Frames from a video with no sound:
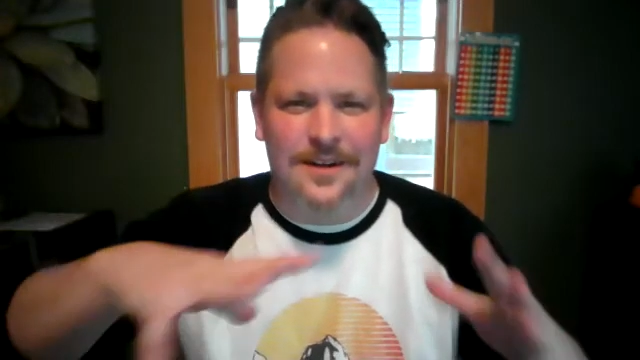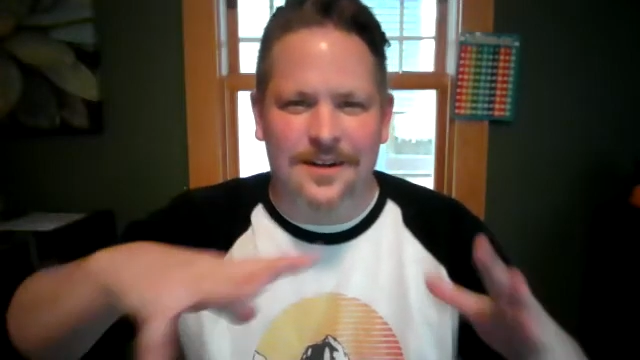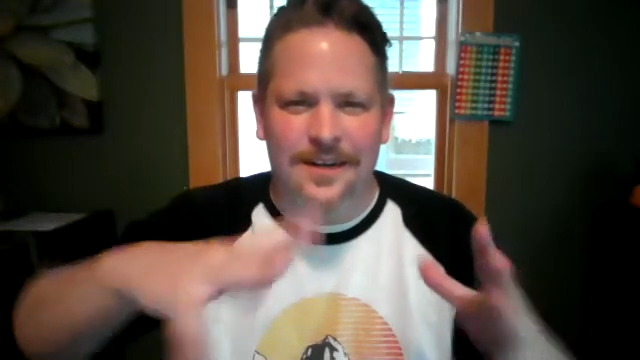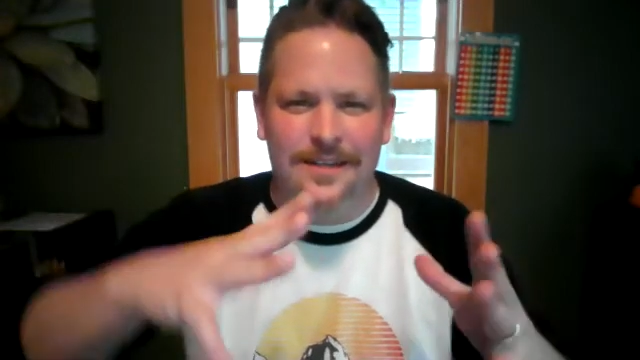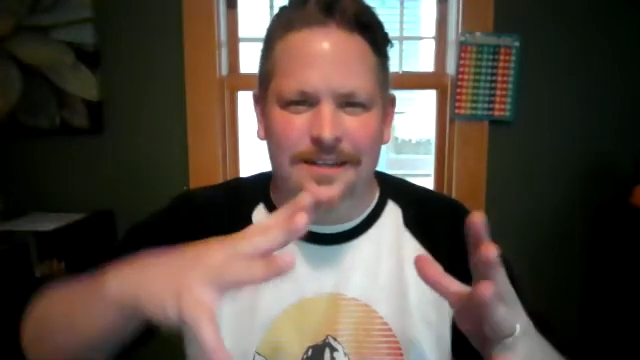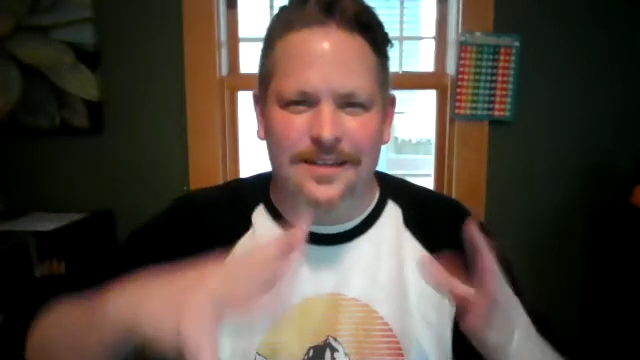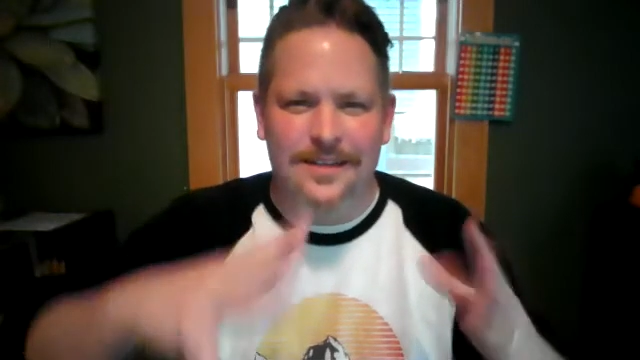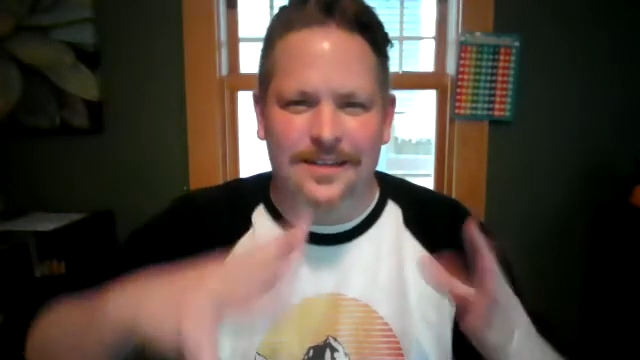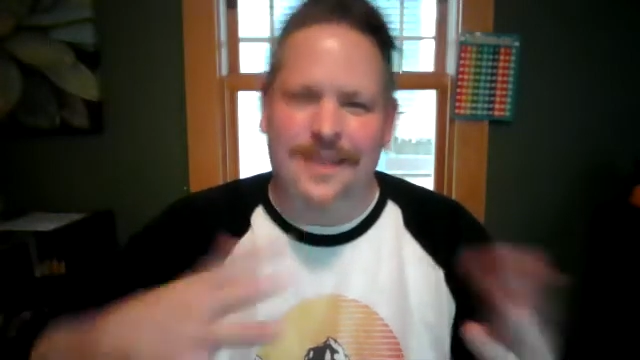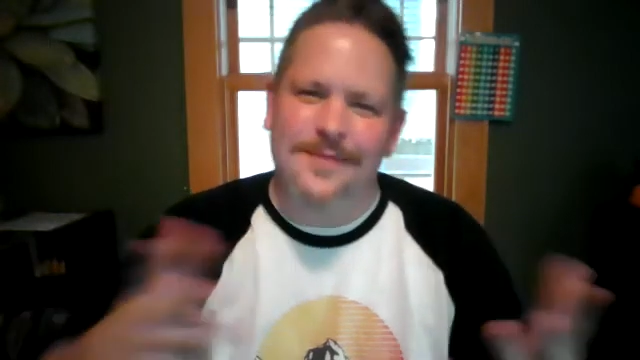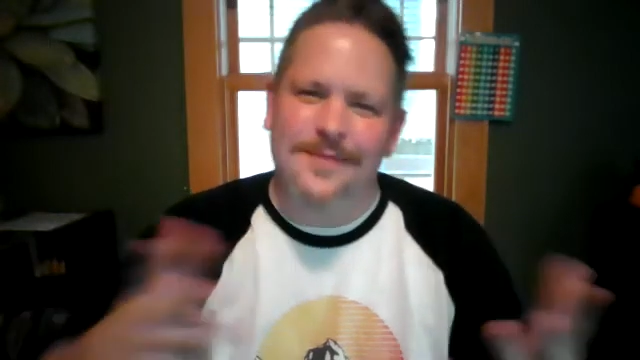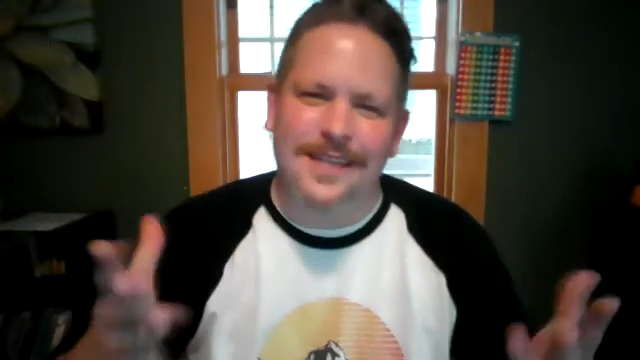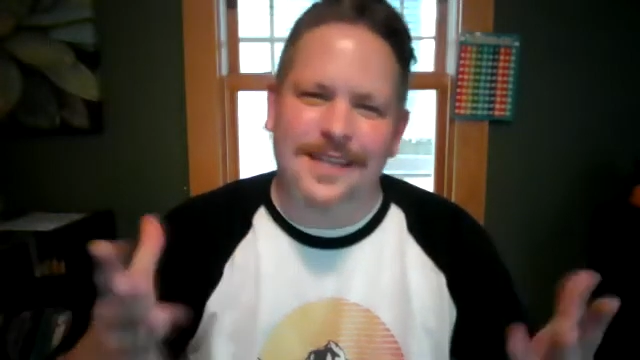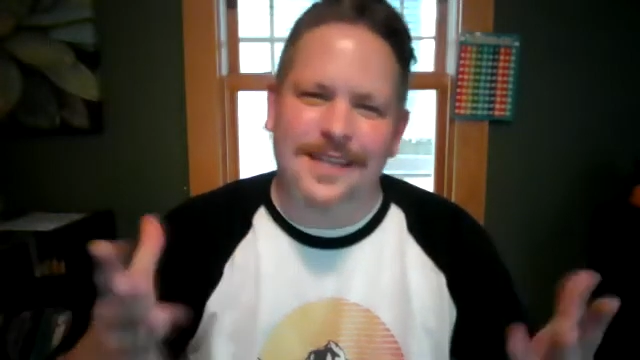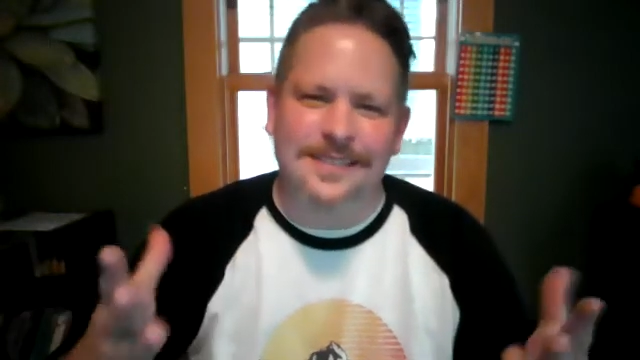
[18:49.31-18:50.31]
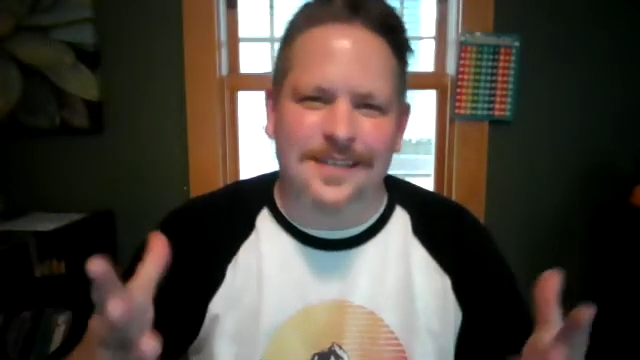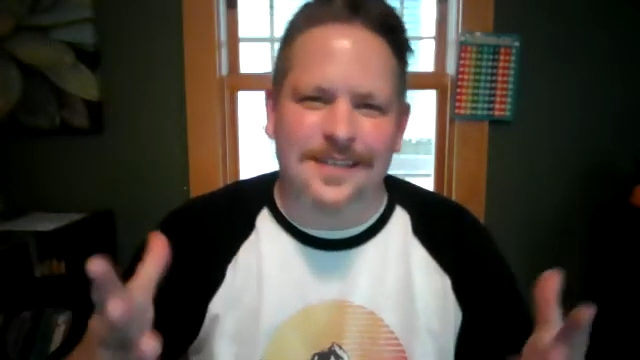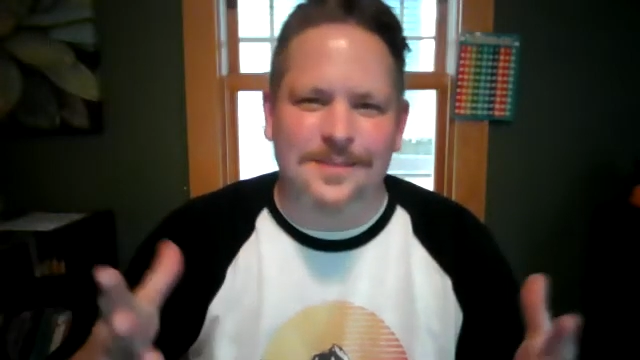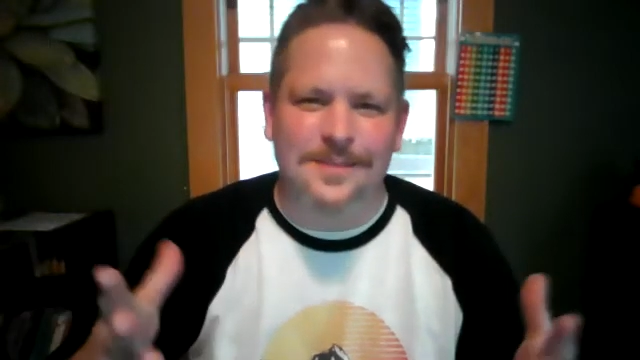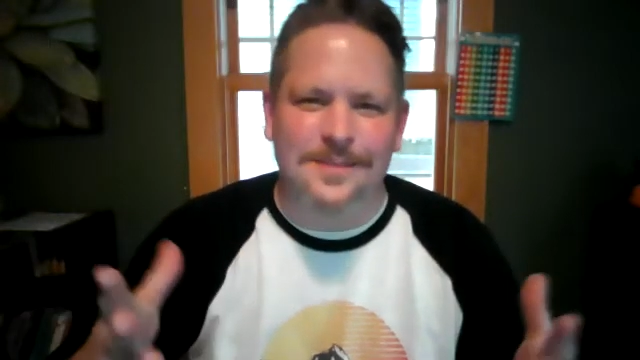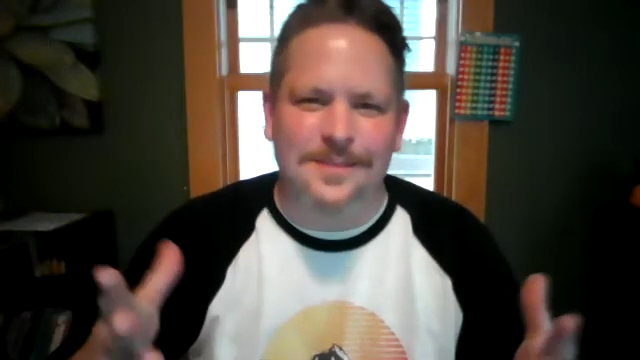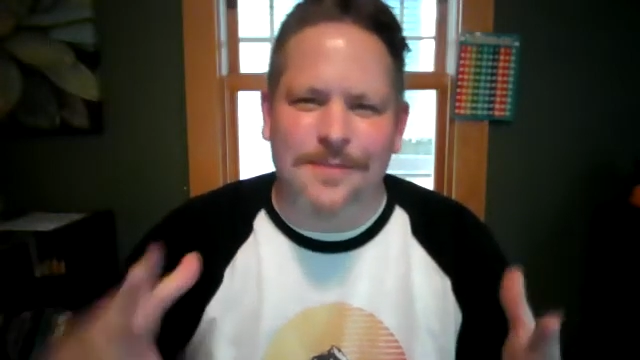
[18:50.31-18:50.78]
and I mean that
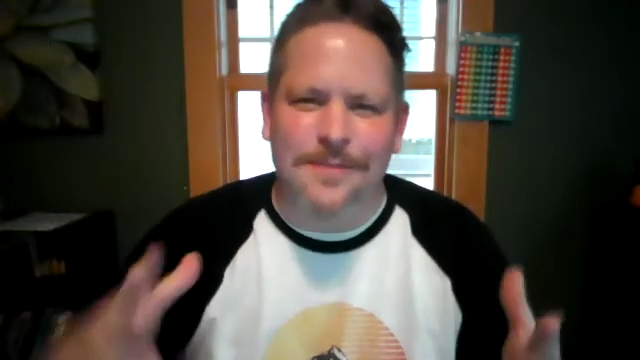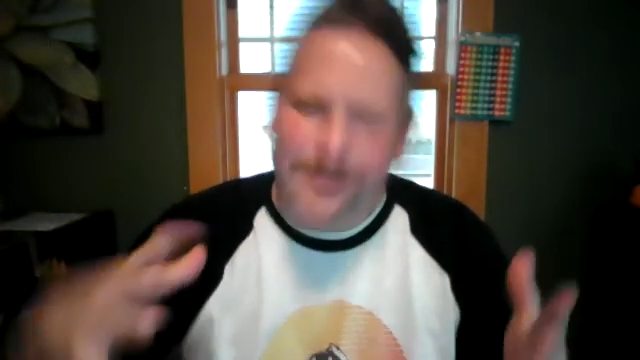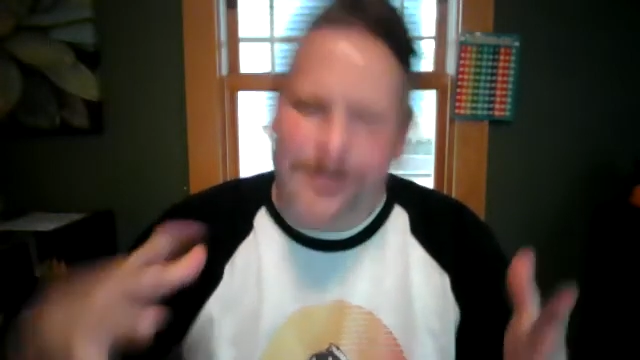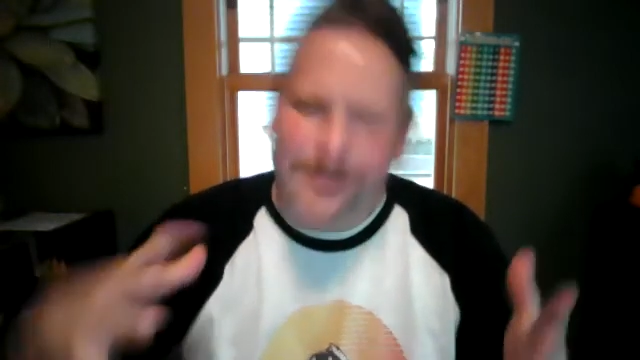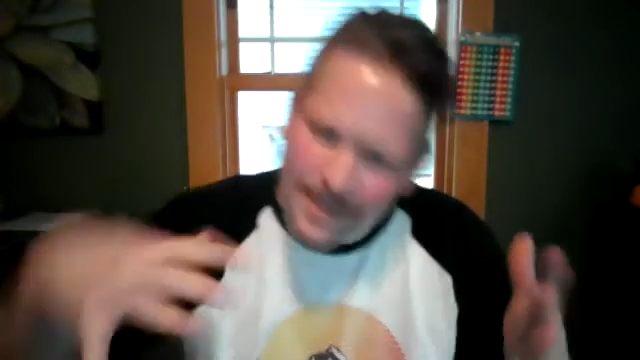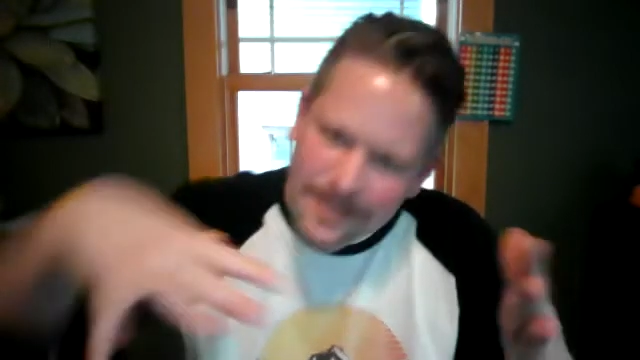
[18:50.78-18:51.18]
sounds bad, but